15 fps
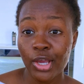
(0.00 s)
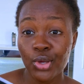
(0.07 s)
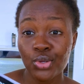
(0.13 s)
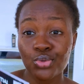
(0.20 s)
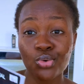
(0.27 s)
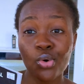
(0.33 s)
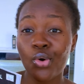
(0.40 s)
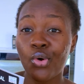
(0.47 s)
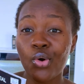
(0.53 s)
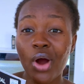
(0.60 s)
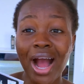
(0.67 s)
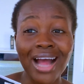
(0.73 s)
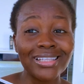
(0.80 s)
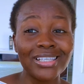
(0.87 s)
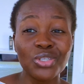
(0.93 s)
So
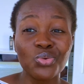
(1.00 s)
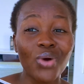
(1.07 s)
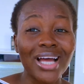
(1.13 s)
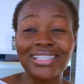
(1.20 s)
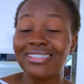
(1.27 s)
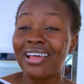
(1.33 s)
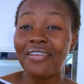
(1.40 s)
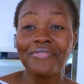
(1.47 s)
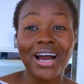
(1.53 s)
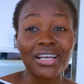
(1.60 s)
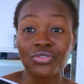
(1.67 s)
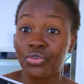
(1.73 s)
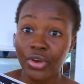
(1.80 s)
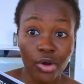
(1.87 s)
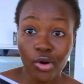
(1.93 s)
at this one, I did never
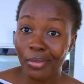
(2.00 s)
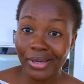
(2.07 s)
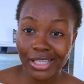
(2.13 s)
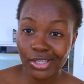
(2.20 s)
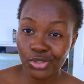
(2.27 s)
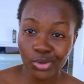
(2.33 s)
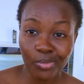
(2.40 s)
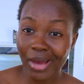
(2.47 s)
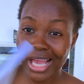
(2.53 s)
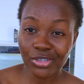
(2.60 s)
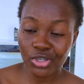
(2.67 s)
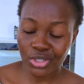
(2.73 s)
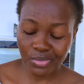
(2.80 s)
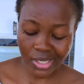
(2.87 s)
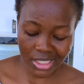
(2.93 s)
ask for recommendation. I
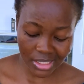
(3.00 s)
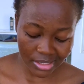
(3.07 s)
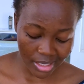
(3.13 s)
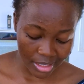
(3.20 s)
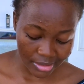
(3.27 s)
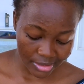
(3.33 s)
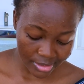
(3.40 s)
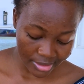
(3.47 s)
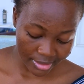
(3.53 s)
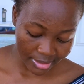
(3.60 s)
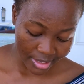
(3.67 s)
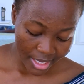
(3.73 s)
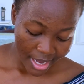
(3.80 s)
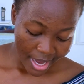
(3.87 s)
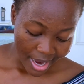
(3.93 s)
just bought it at this
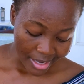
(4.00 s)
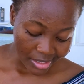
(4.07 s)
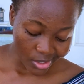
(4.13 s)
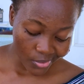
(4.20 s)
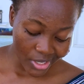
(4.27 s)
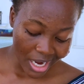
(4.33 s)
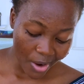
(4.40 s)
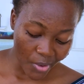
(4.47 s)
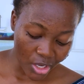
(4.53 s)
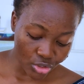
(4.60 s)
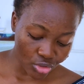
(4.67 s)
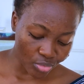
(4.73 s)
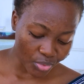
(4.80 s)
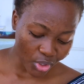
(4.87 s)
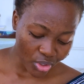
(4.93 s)
thing. And then when I went
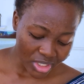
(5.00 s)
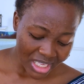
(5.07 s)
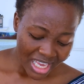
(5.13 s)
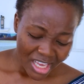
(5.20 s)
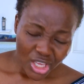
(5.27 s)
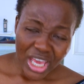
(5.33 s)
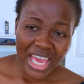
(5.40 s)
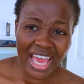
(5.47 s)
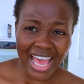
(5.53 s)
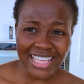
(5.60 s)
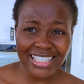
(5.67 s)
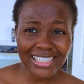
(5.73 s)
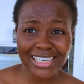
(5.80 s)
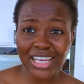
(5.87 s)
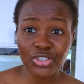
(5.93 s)
through, because
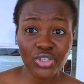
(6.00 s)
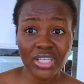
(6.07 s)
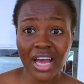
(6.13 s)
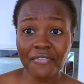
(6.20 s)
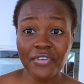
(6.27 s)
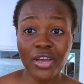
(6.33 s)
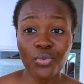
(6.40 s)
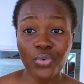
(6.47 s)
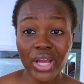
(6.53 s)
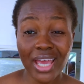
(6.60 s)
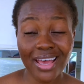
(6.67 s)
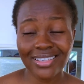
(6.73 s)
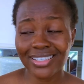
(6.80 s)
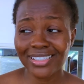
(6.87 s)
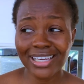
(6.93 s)
essential just have a way,
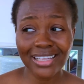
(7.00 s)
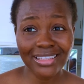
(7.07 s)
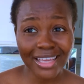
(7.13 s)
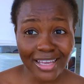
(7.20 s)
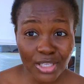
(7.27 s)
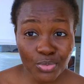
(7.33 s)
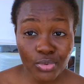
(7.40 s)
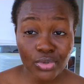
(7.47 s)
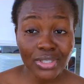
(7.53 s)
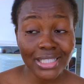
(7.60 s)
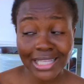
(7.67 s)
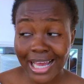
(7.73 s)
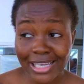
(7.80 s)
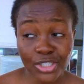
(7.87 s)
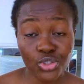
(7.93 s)
essential textbook
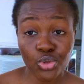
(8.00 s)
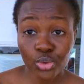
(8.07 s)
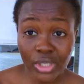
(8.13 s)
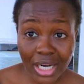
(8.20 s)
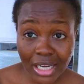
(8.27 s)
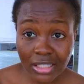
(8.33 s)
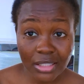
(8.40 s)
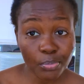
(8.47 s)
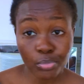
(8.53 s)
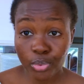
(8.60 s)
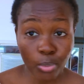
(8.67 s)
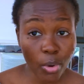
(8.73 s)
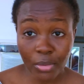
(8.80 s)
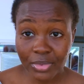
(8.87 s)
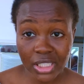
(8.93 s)
slash Tonad
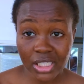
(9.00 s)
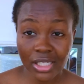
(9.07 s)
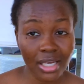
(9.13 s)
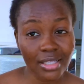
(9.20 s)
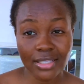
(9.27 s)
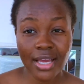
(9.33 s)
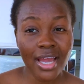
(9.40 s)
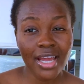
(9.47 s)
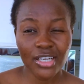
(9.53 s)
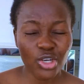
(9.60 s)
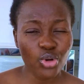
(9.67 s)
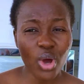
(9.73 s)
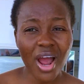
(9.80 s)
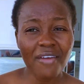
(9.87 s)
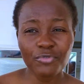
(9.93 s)
publishers. But
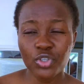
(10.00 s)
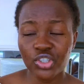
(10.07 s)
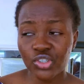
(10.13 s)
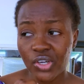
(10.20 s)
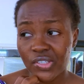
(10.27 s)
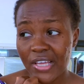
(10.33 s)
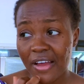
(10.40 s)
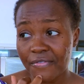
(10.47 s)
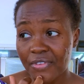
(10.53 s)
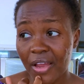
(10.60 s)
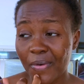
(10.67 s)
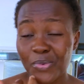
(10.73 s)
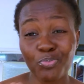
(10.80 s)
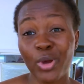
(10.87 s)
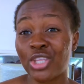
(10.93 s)

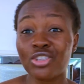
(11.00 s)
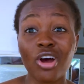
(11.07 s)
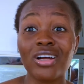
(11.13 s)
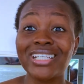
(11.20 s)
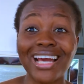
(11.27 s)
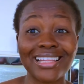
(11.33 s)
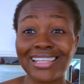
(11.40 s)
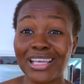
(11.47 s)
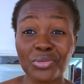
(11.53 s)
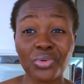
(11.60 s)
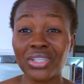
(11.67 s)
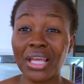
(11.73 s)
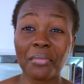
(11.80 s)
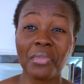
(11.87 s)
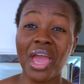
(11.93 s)
you know their textbook
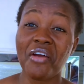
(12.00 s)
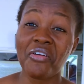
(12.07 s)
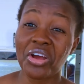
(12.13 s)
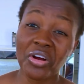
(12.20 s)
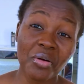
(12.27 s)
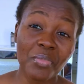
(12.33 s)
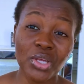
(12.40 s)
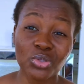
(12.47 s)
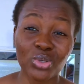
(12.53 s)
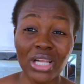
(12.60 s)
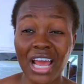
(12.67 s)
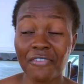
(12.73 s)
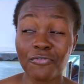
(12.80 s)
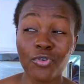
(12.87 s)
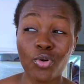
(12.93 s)
that may I recommend
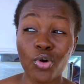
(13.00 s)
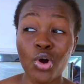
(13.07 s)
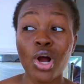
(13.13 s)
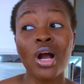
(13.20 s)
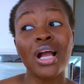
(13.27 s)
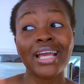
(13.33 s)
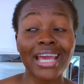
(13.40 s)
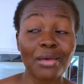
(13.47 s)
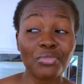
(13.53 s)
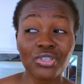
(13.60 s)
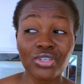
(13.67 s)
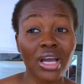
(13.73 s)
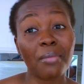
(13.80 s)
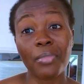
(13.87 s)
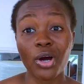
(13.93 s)
like for
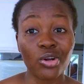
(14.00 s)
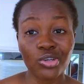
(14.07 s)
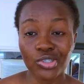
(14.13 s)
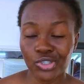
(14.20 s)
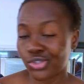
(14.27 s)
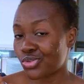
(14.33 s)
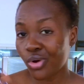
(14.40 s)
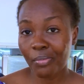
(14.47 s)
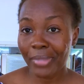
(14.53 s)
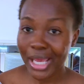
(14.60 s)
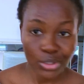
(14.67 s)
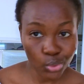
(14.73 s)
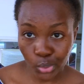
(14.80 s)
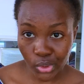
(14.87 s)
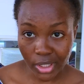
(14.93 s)
chemistry and biology. Don't buy
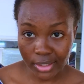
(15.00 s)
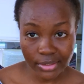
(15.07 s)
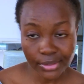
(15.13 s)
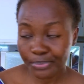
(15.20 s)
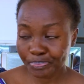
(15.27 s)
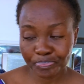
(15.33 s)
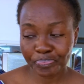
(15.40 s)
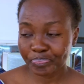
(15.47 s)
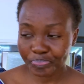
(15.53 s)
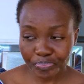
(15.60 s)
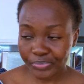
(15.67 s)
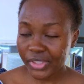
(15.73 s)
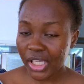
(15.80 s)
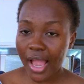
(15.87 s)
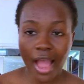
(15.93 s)
Tonad.
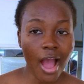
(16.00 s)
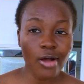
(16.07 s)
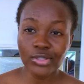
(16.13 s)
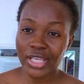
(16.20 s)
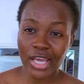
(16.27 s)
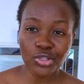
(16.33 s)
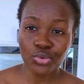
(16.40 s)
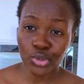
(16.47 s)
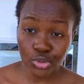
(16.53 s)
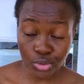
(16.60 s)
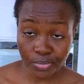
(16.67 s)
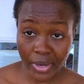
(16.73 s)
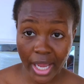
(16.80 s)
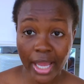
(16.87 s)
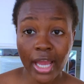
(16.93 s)
I'll tell you the one to
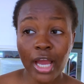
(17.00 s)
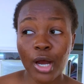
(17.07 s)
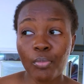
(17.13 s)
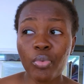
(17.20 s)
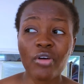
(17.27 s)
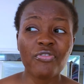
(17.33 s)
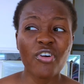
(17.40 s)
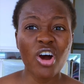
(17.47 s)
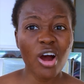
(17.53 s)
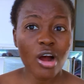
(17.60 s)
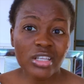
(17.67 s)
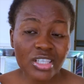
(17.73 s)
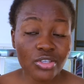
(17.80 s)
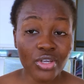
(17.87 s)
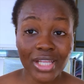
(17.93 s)
buy. But for
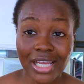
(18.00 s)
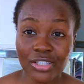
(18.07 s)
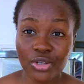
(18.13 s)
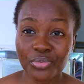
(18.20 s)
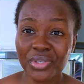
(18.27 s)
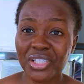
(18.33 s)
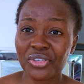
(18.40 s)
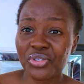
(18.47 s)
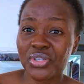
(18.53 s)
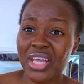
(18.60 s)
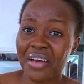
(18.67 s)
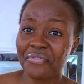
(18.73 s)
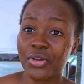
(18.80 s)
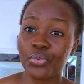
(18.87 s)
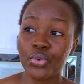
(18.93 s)
this other subject, they just
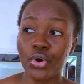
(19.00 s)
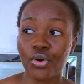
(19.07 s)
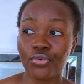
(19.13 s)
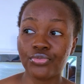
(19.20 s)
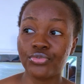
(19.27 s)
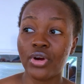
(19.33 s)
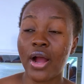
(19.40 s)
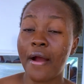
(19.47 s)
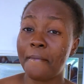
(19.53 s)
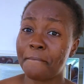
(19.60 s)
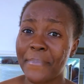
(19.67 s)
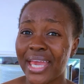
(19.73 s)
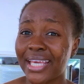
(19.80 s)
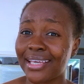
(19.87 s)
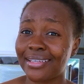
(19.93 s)
have a way of
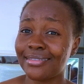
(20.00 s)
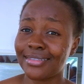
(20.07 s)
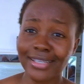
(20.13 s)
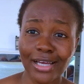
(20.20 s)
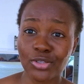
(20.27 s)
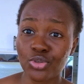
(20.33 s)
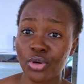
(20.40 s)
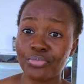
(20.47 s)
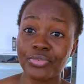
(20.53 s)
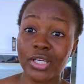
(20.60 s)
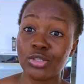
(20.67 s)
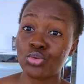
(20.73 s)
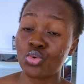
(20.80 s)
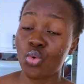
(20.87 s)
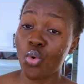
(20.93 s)
making their
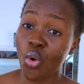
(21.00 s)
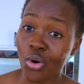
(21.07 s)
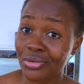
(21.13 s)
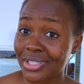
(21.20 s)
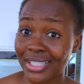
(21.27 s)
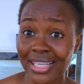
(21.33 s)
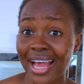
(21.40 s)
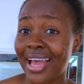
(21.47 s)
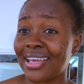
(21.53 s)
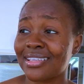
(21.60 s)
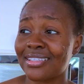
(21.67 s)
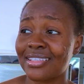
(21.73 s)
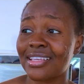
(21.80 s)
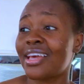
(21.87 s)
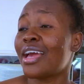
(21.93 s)
subject so
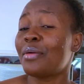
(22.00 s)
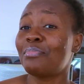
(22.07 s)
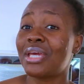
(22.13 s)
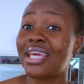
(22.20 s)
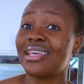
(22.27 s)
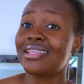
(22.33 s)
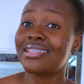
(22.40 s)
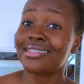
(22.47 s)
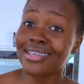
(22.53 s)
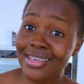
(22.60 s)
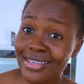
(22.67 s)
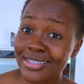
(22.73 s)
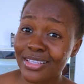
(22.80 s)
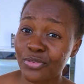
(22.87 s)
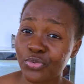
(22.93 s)
concise, making it
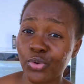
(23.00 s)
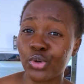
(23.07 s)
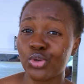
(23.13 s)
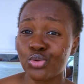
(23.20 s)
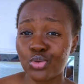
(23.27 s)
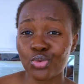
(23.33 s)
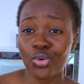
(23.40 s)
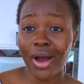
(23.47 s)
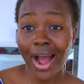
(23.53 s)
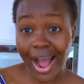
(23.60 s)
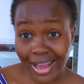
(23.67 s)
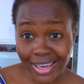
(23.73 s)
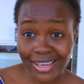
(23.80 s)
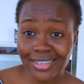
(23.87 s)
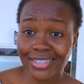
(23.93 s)
easy for you to
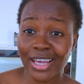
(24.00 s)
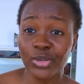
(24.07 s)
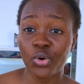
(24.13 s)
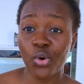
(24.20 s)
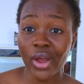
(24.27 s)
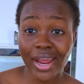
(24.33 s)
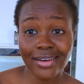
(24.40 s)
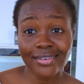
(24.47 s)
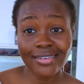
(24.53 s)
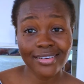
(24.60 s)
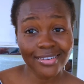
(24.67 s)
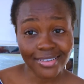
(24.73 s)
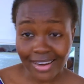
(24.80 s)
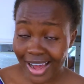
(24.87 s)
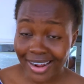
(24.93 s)
hack inside your head,
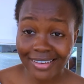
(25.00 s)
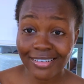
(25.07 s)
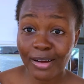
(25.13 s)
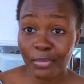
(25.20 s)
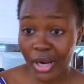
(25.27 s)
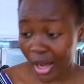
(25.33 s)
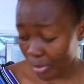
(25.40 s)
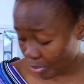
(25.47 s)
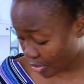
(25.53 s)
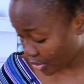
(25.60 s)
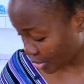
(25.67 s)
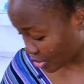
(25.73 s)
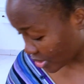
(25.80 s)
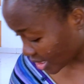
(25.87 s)
like calm, like poor, you